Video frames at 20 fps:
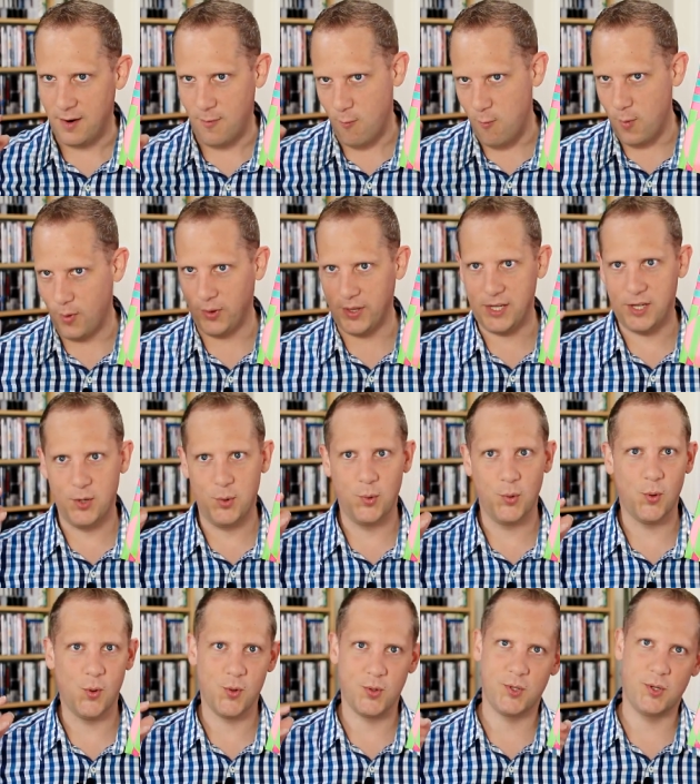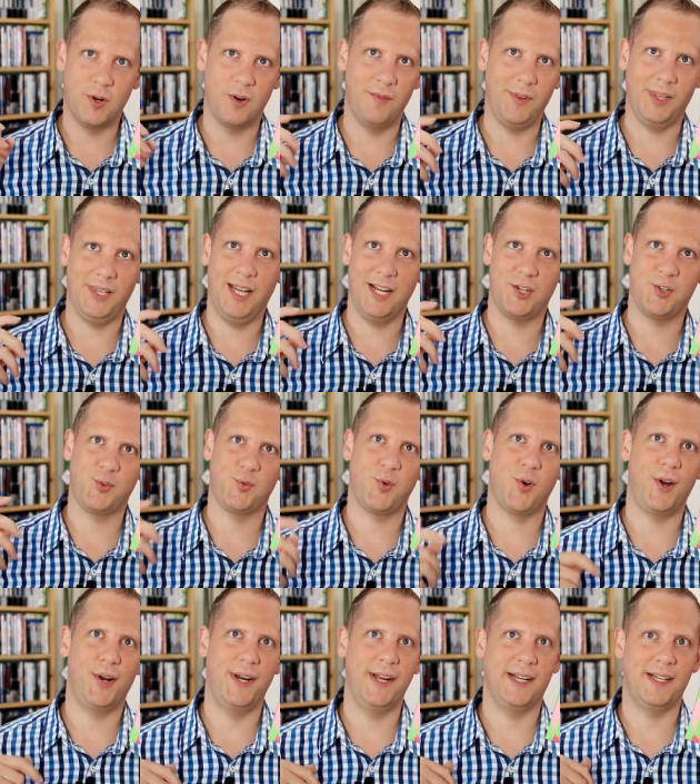Really cool sort of
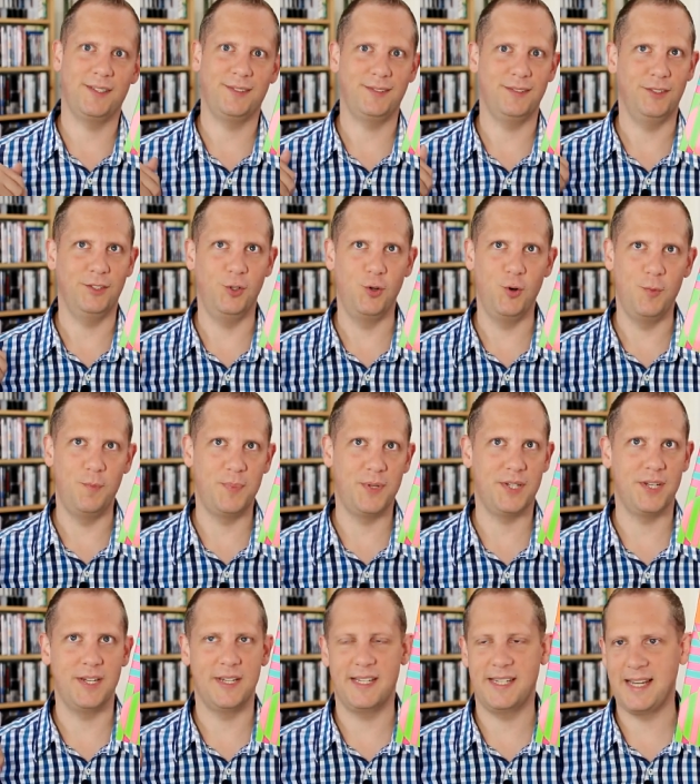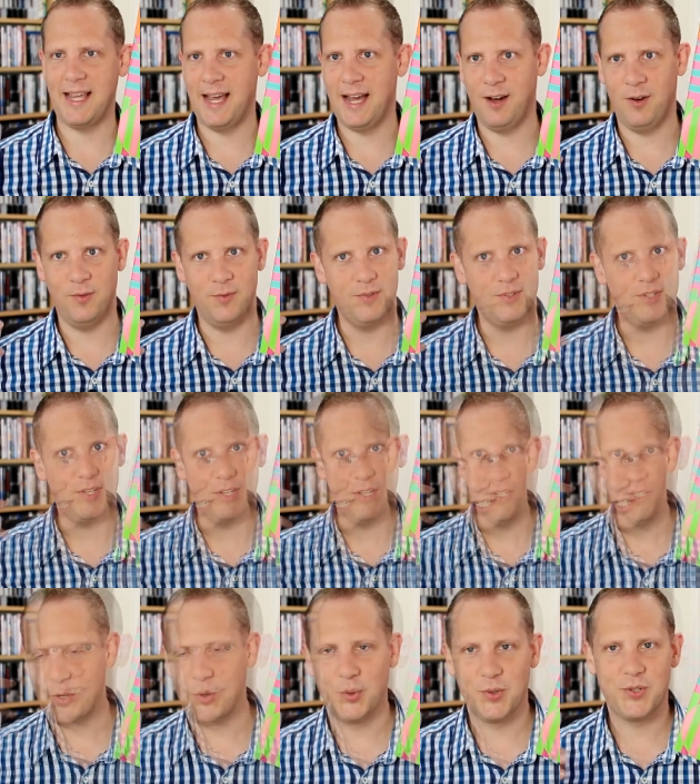electronic loops and sounds,
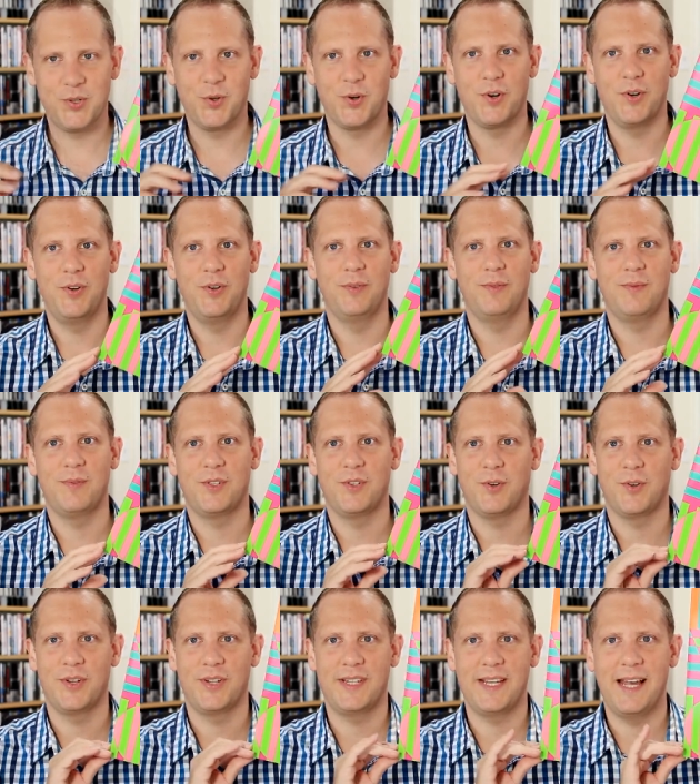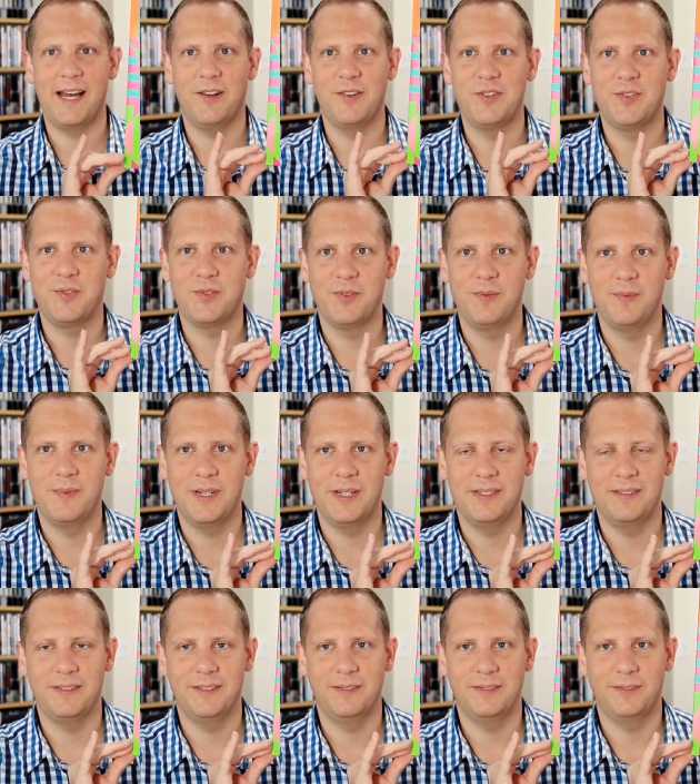and cool sort of sounds from
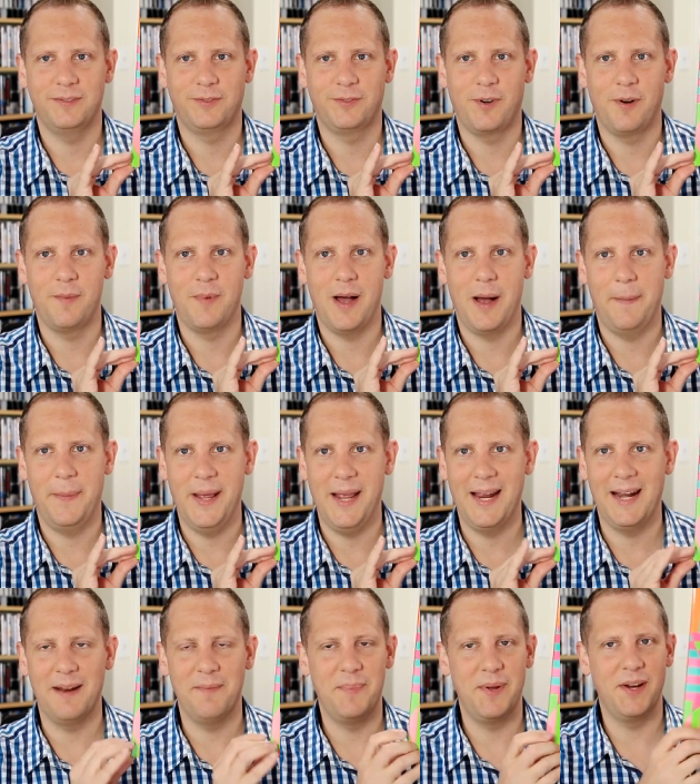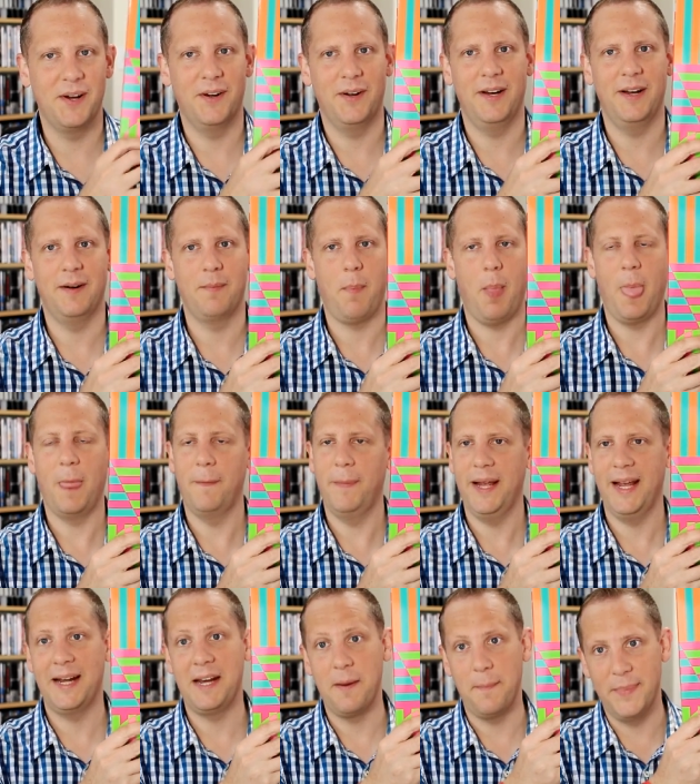Panda Bear here.
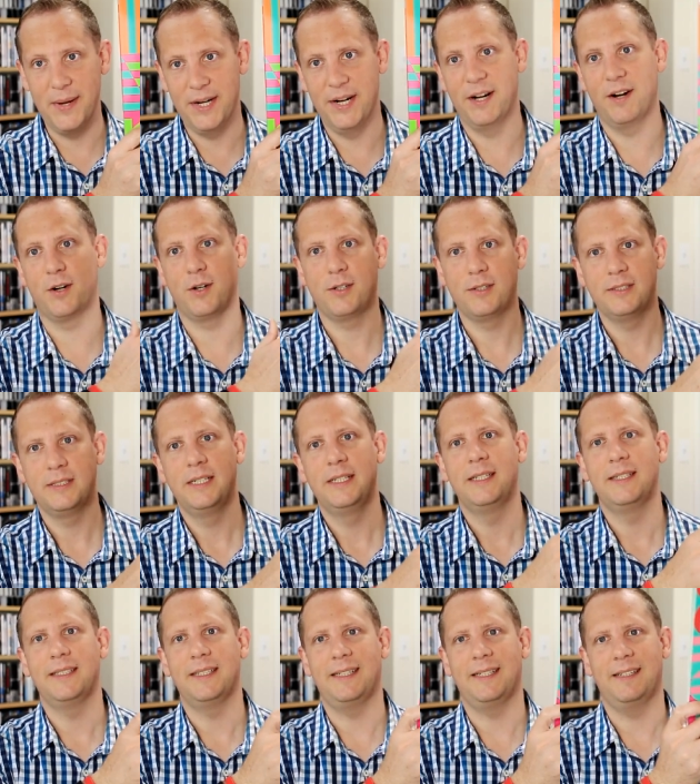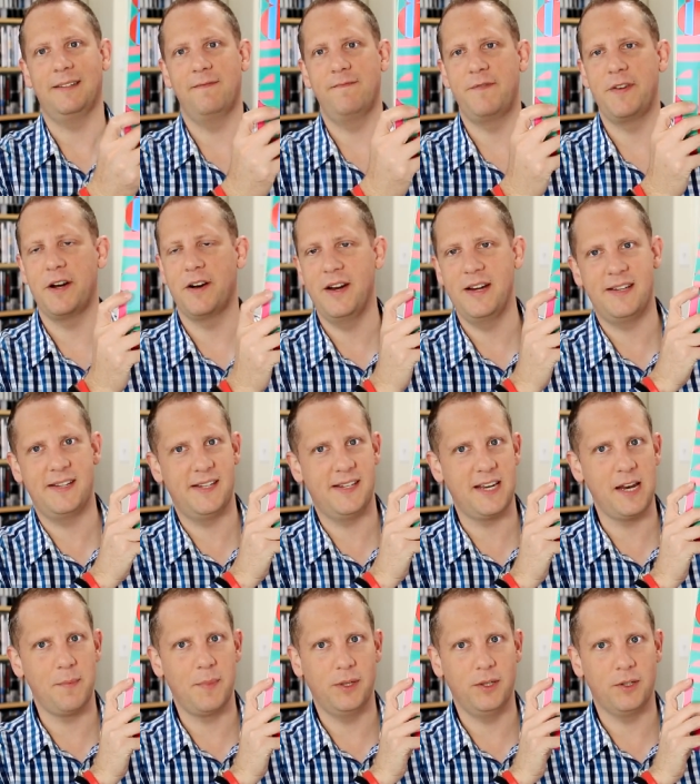Panda Bear. Very
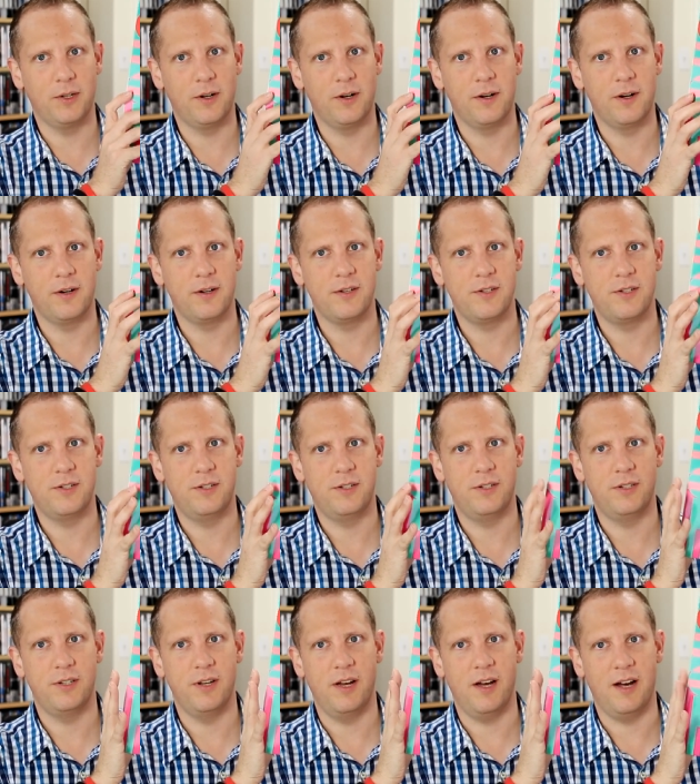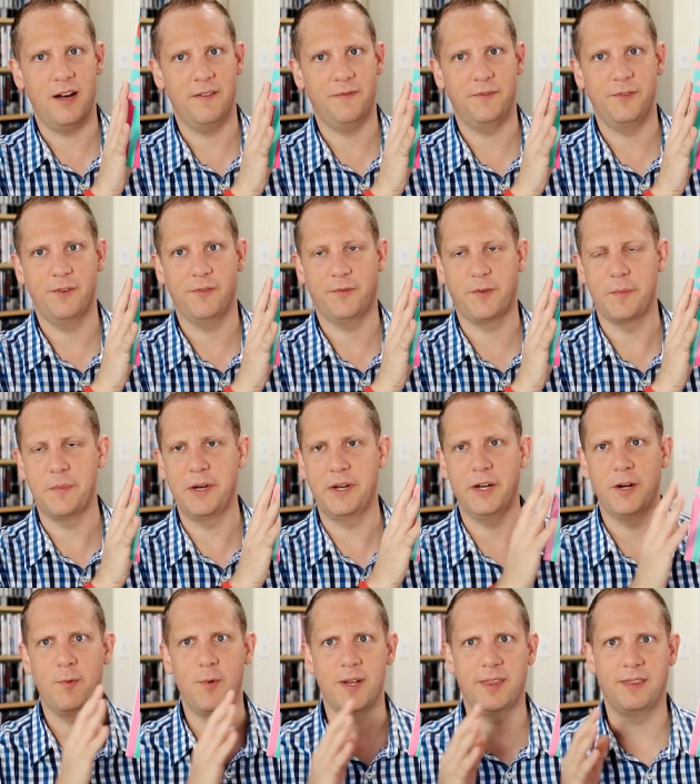similar, if you're
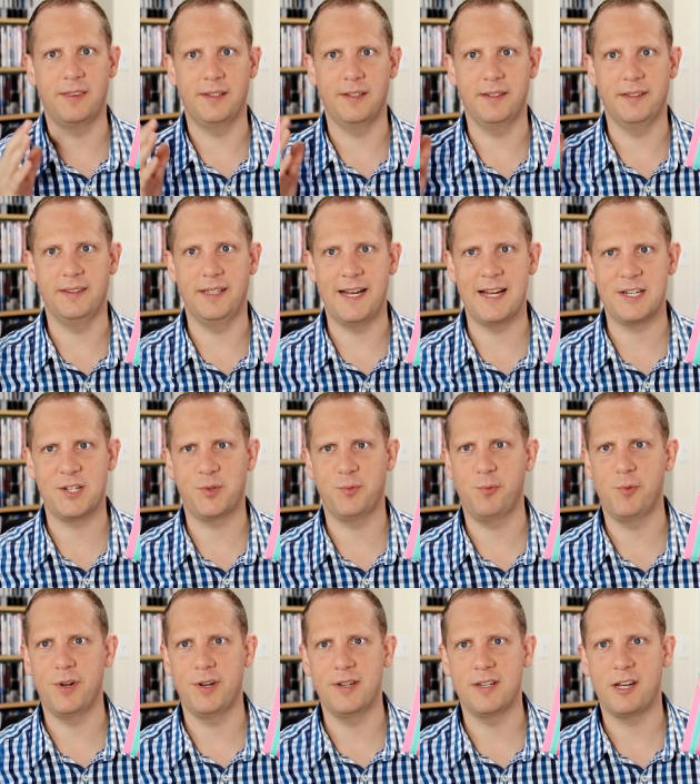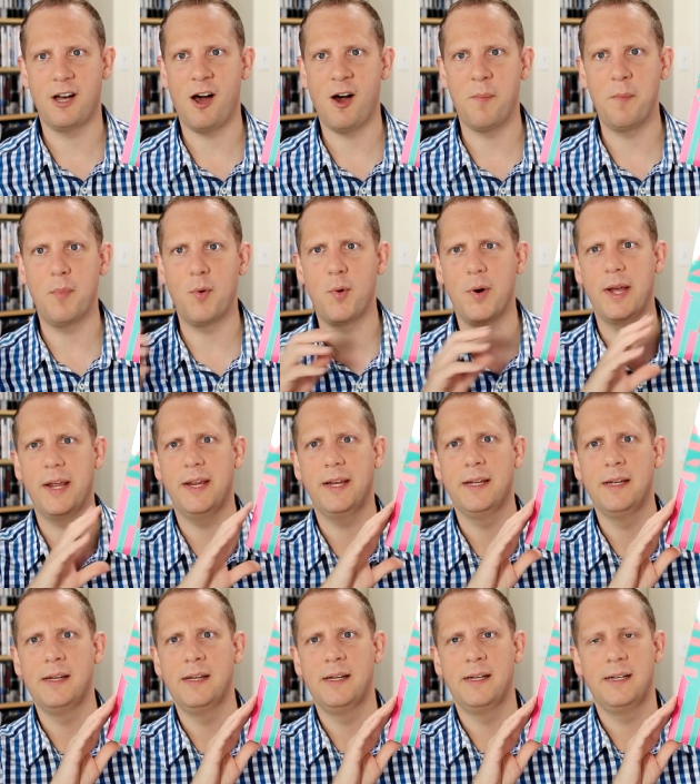familiar with the last one, Tomboy,